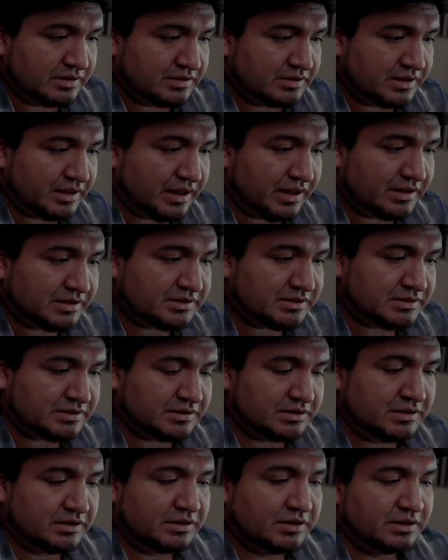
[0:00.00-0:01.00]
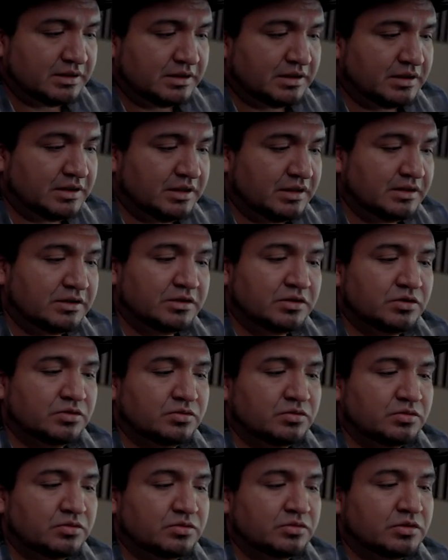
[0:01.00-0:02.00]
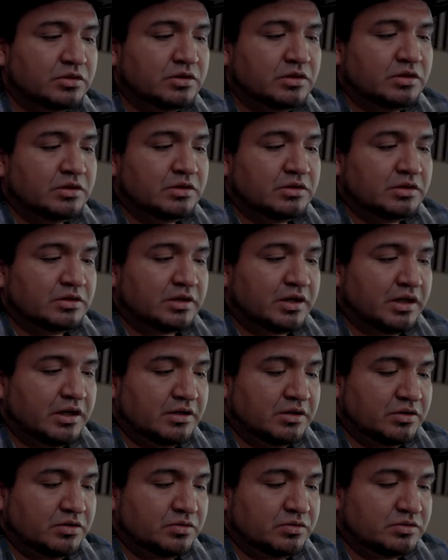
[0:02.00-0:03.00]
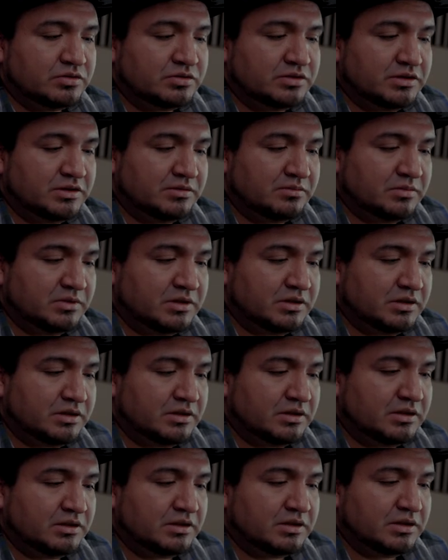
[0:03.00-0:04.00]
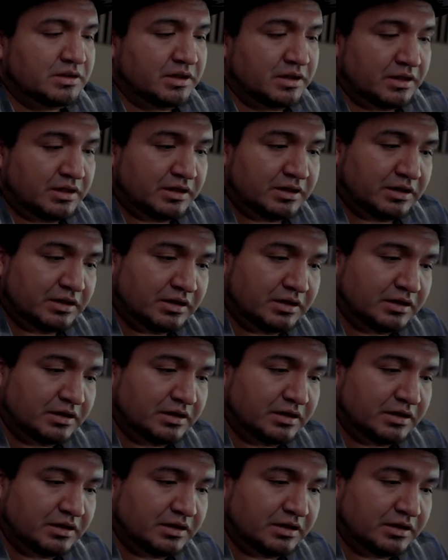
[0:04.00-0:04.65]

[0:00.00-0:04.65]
test. Can you see me here?